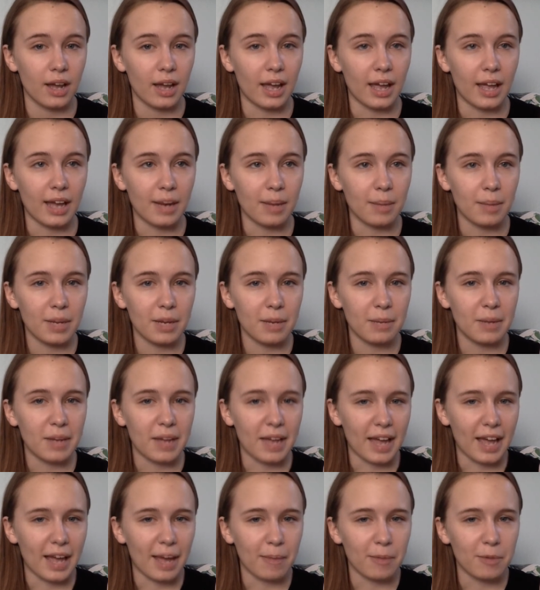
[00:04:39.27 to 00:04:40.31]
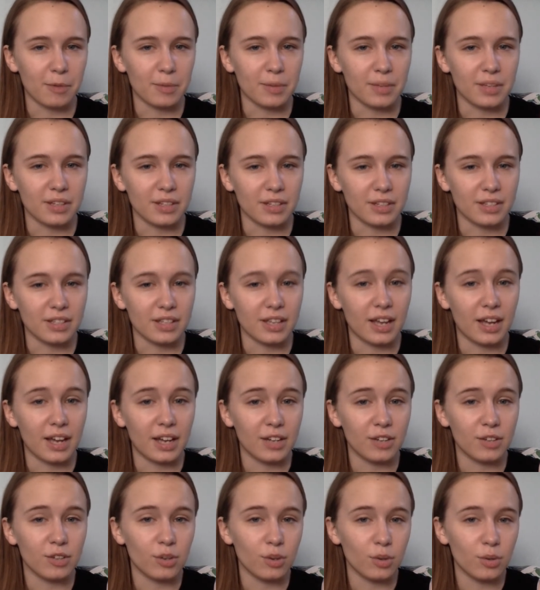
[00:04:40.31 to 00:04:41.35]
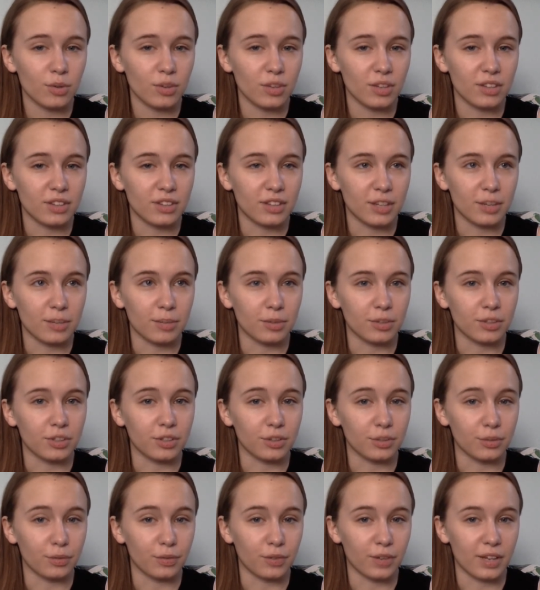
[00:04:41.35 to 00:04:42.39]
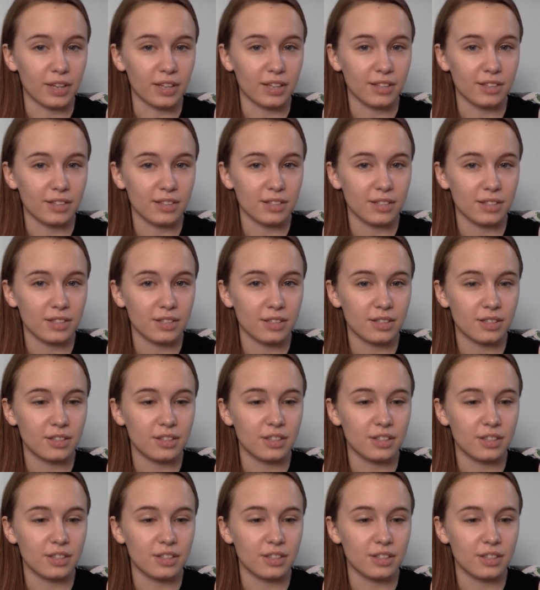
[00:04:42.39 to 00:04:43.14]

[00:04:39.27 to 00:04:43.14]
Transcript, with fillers: And it made me happy because I know that they were good friends.